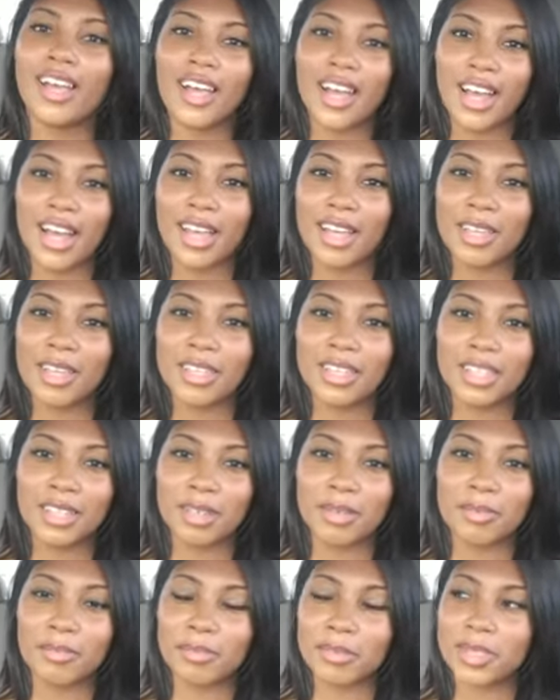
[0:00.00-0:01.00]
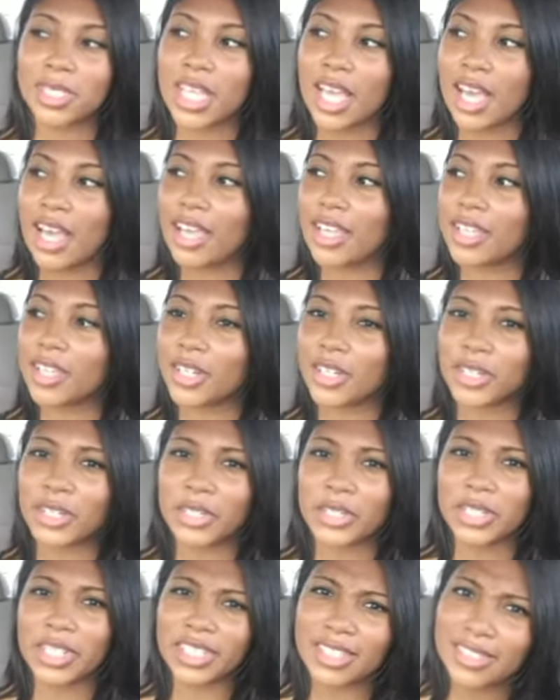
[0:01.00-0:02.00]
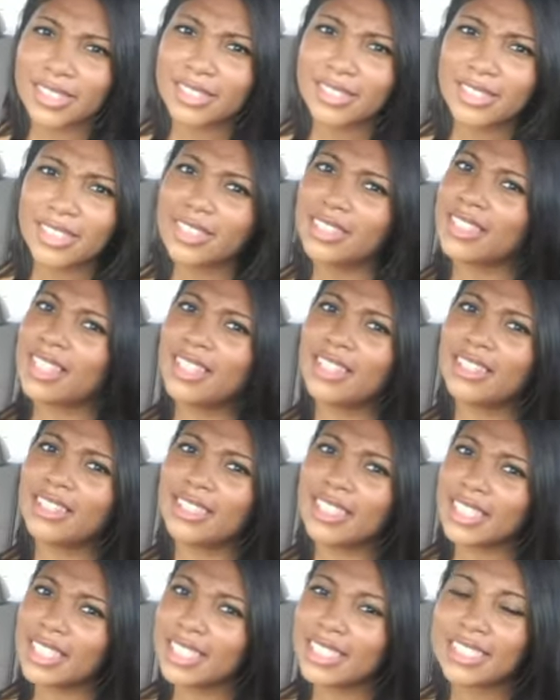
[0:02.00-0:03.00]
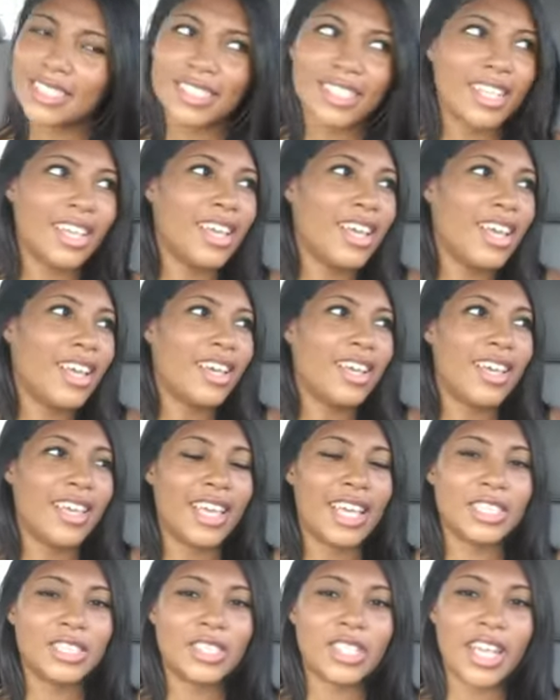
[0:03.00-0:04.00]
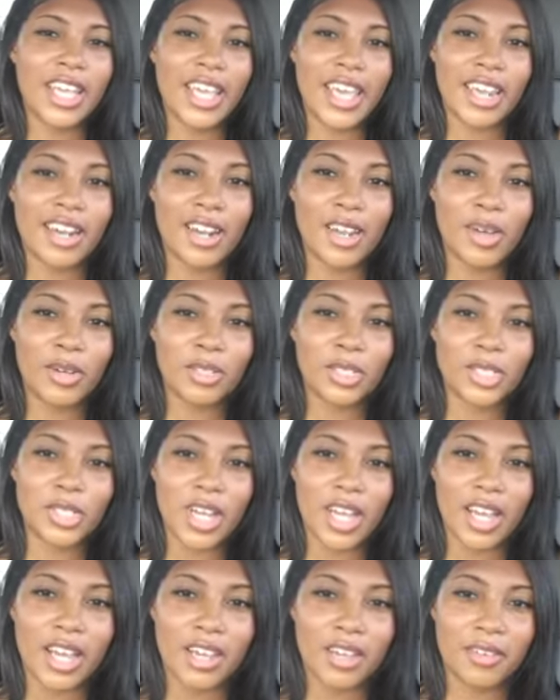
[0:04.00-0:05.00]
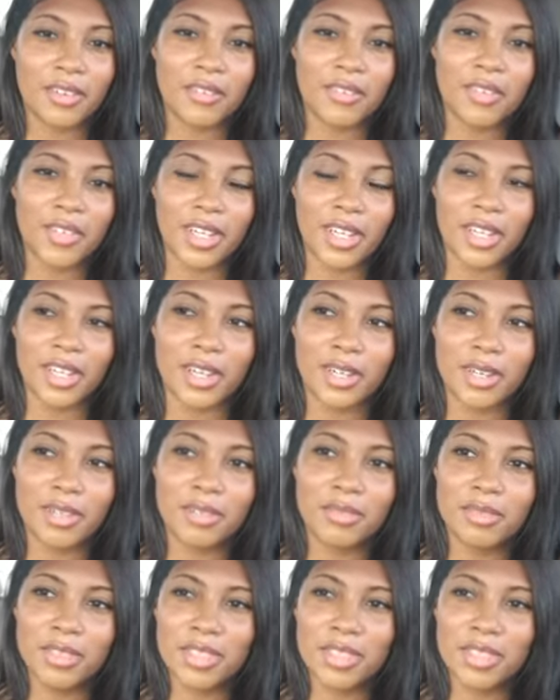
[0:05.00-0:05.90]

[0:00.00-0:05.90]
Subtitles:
I am tired, to say the least. Yesterday I had a long drive, five